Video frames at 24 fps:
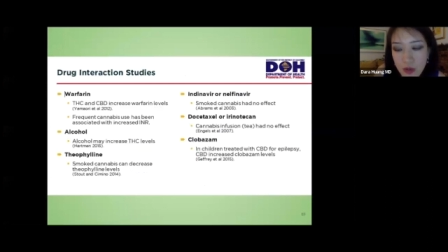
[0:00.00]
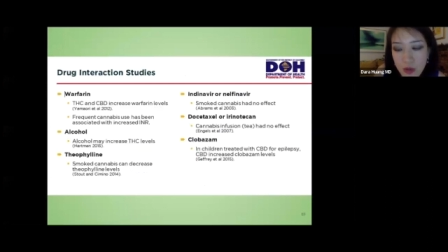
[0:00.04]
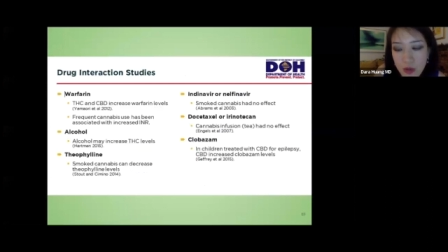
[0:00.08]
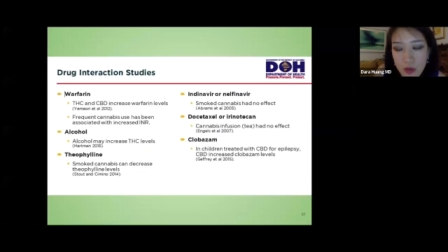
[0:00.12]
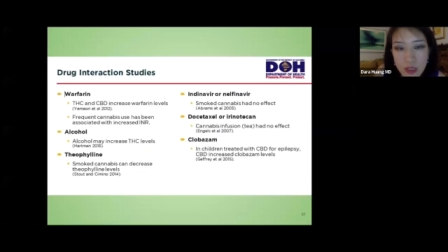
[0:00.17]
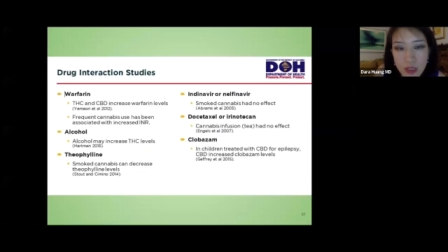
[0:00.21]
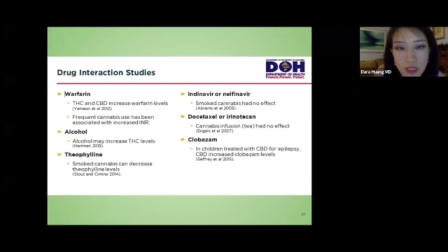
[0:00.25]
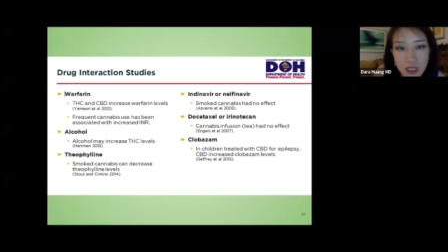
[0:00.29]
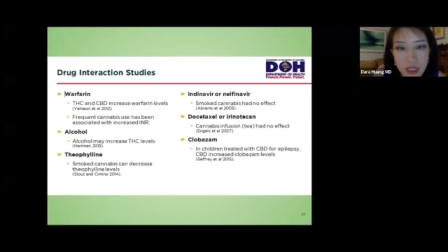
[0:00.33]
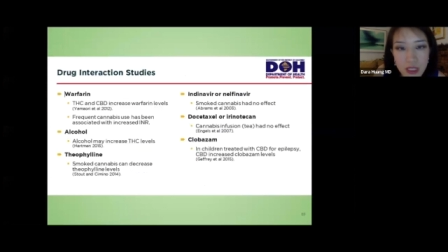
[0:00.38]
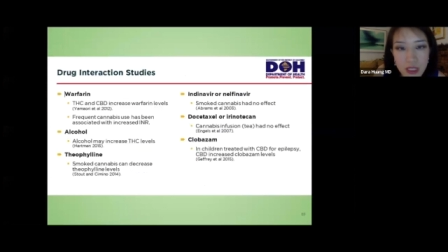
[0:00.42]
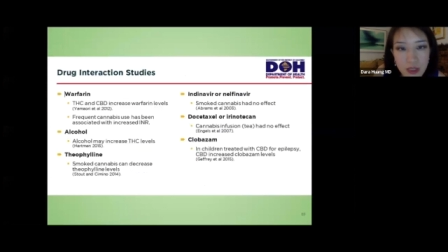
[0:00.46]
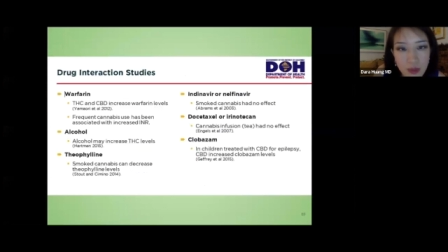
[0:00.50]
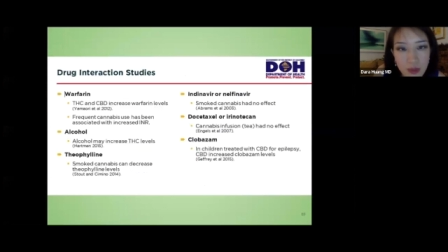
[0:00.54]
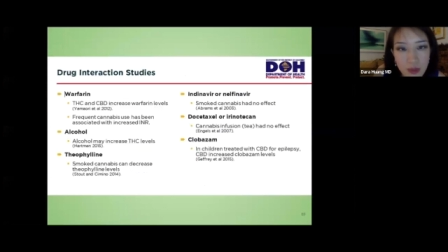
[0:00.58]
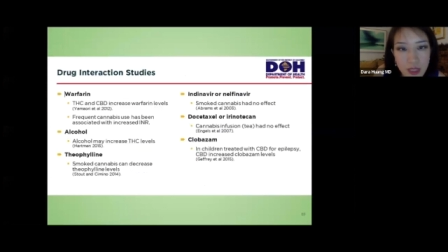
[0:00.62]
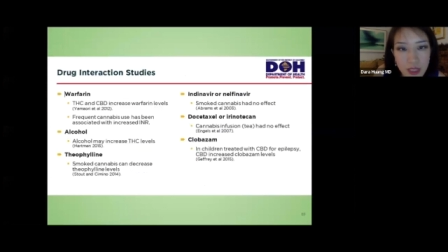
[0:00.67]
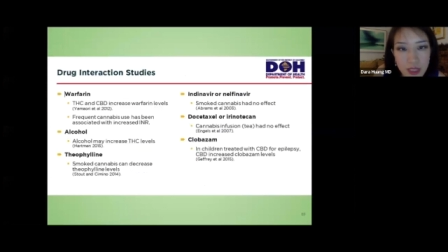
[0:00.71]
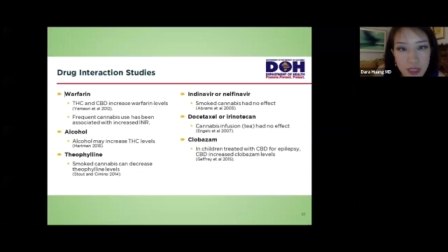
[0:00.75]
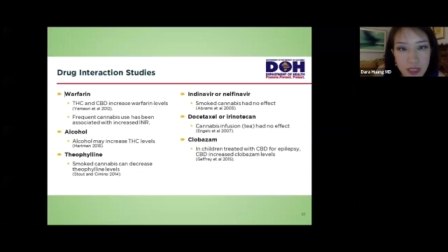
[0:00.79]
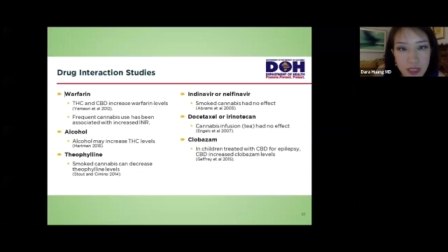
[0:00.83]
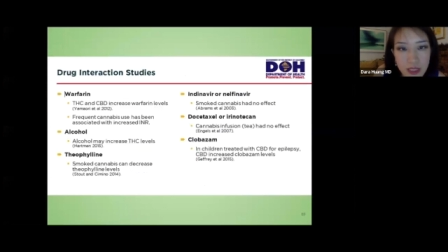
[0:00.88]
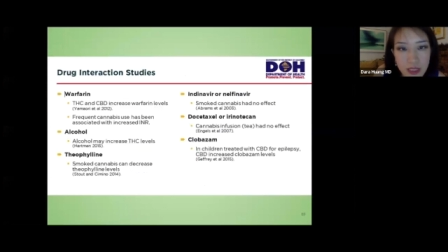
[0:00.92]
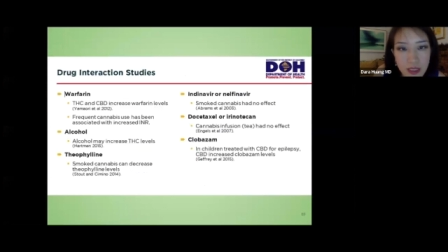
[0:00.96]
or
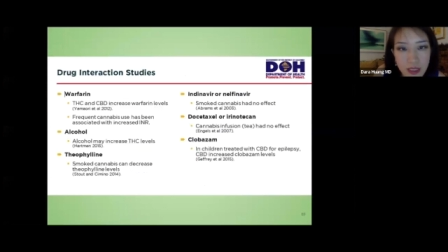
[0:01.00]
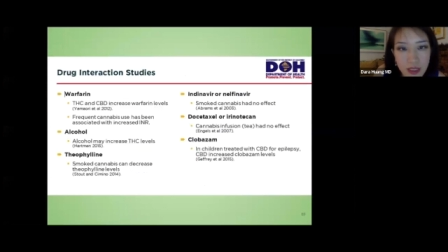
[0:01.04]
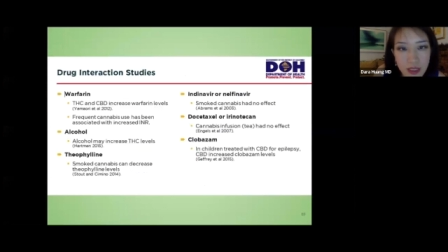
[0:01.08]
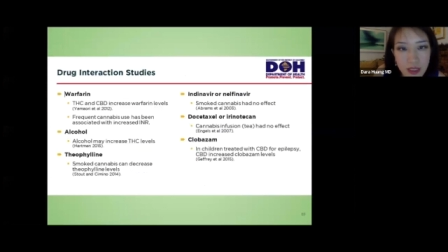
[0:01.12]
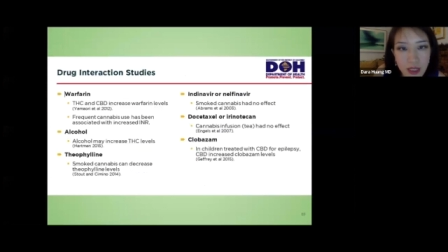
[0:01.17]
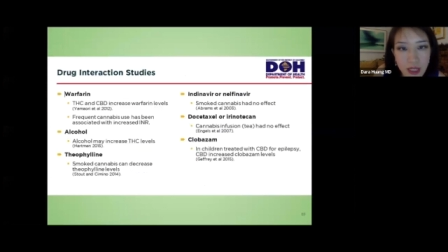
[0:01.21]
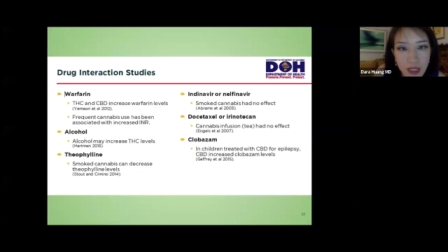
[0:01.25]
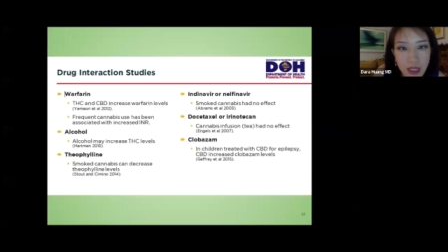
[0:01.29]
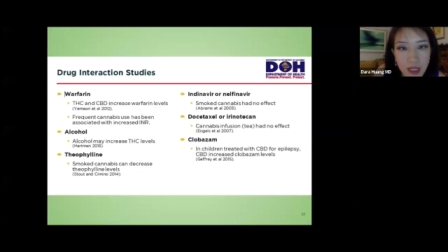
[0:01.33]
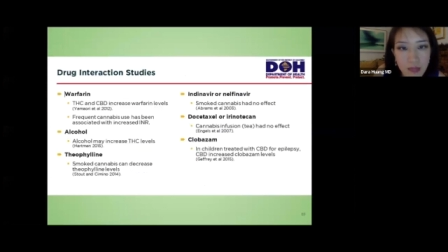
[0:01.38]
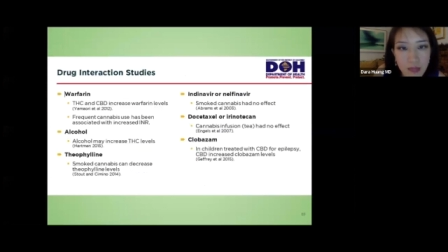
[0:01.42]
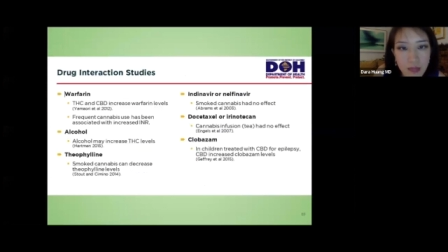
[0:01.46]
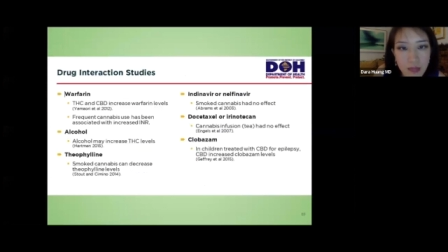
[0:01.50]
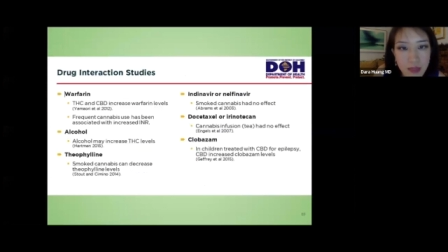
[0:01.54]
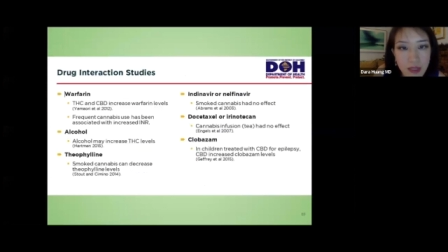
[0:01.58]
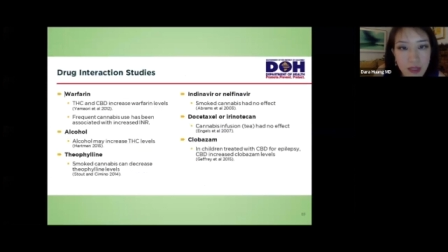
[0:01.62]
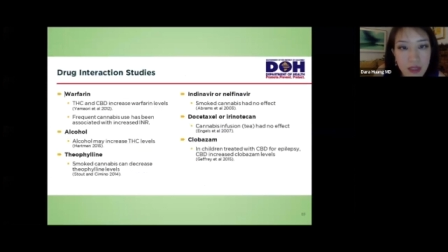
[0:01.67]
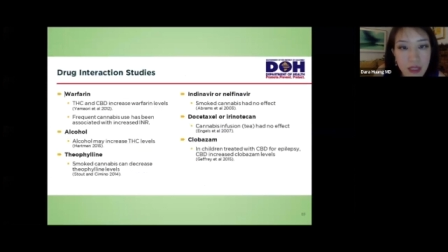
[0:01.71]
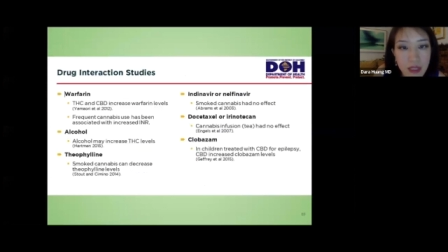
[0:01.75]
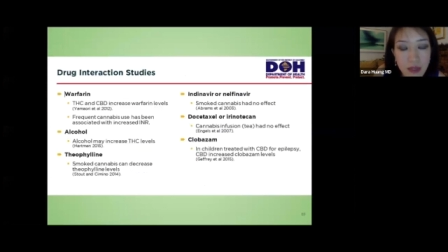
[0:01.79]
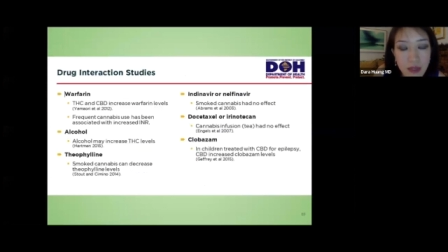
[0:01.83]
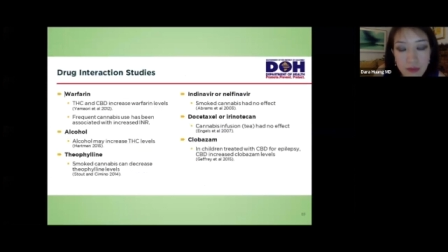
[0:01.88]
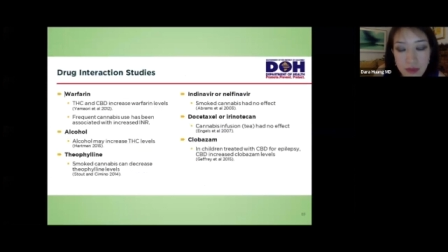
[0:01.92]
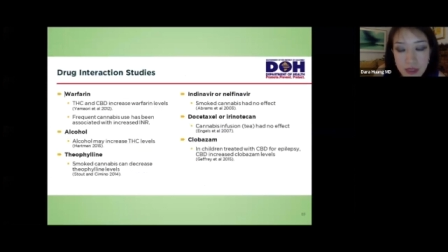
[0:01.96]
decrease um, the
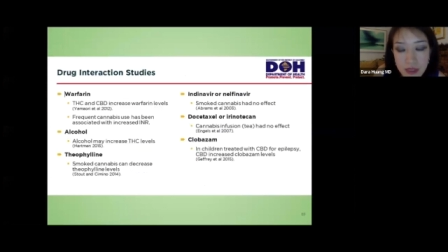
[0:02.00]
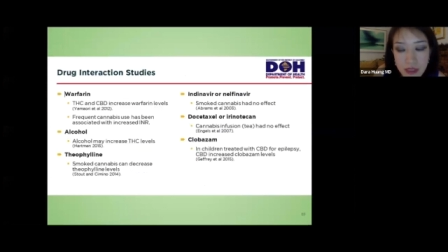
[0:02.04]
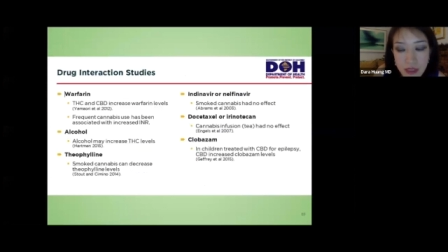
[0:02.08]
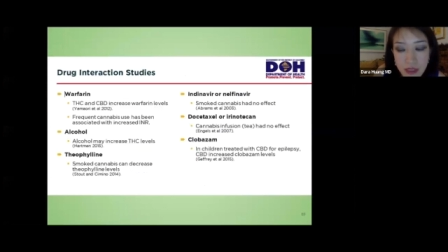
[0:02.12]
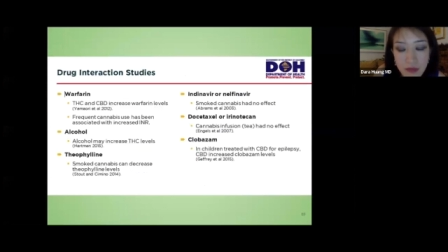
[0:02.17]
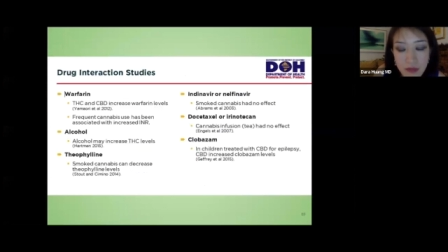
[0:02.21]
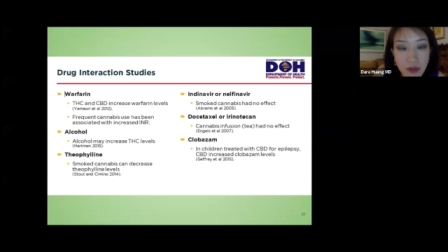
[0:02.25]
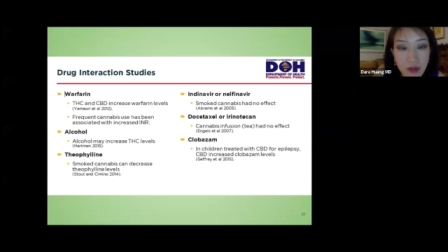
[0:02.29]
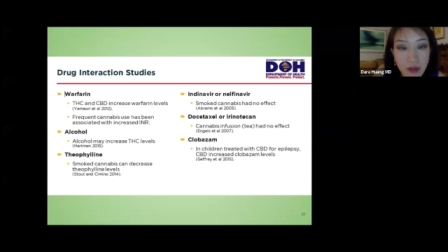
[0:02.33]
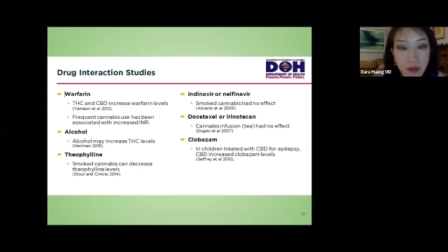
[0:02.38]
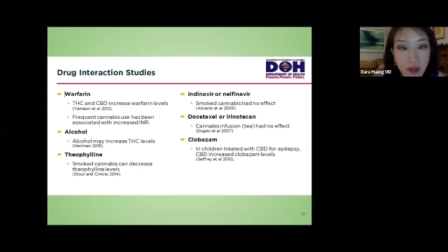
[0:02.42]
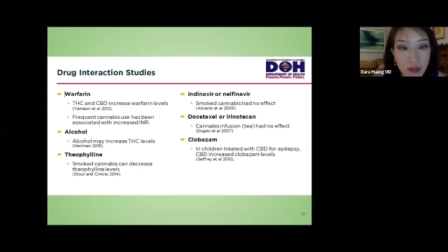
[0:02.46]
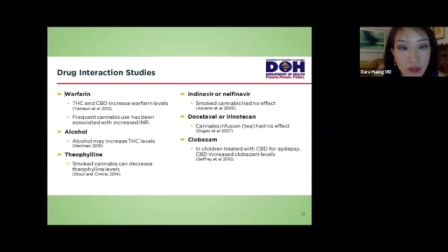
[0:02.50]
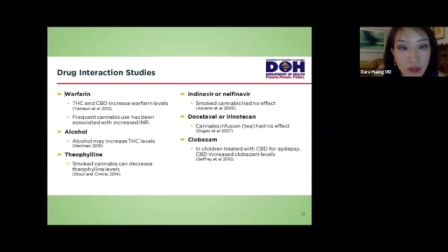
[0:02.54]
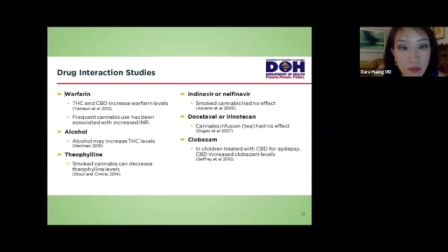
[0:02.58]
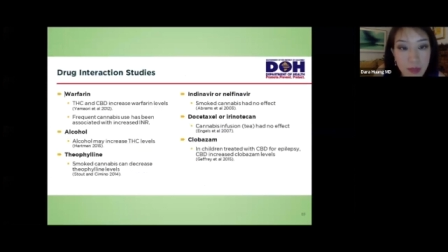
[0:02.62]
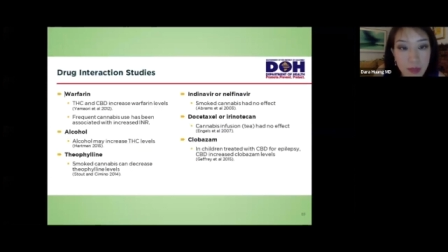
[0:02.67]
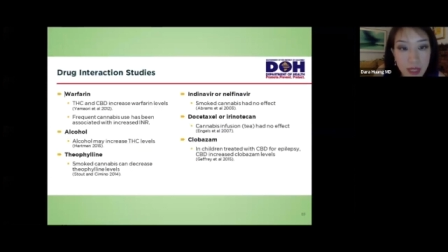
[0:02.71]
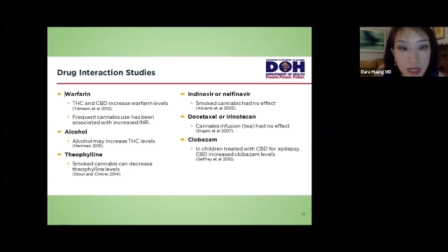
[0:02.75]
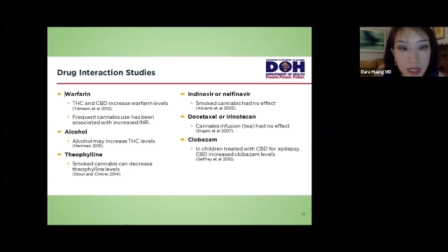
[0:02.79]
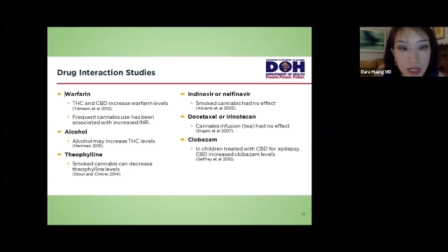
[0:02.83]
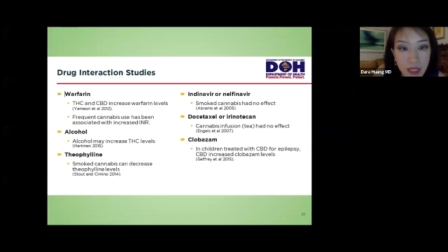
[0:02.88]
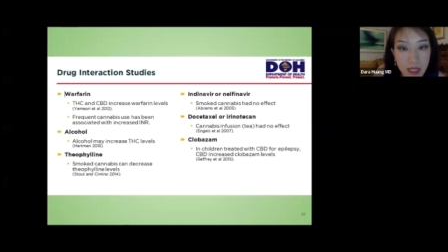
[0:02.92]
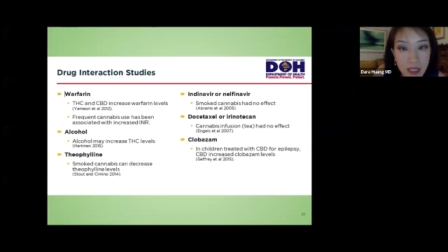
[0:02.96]
levels of the other
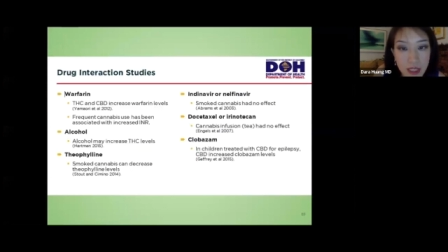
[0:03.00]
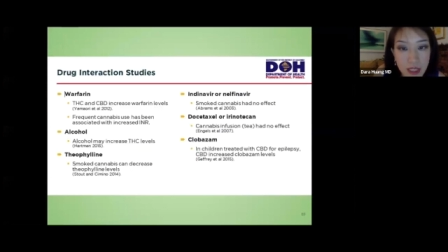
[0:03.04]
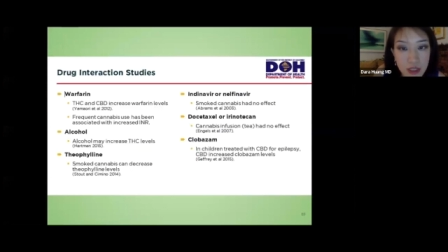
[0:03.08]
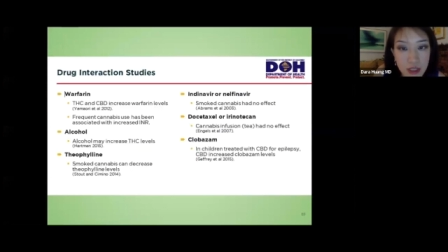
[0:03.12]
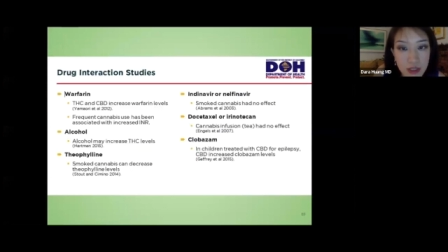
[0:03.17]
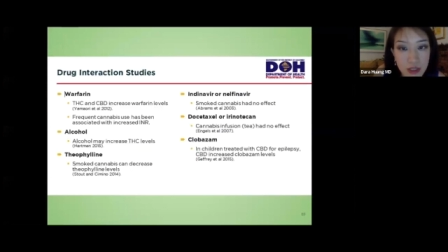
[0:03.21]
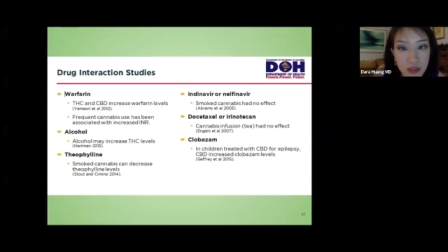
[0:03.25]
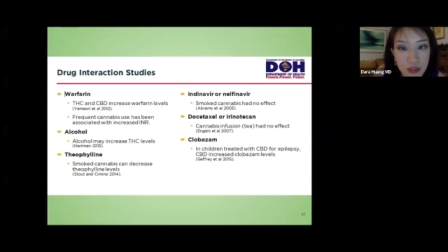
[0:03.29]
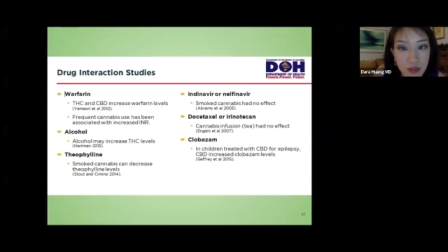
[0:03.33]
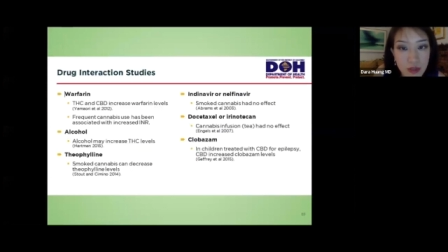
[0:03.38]
medication.